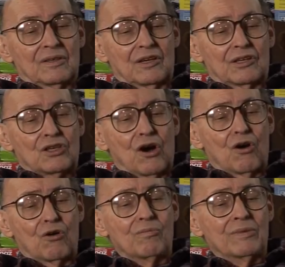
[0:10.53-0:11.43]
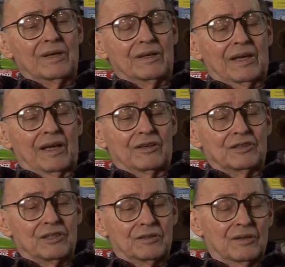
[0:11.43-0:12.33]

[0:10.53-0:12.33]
there's home and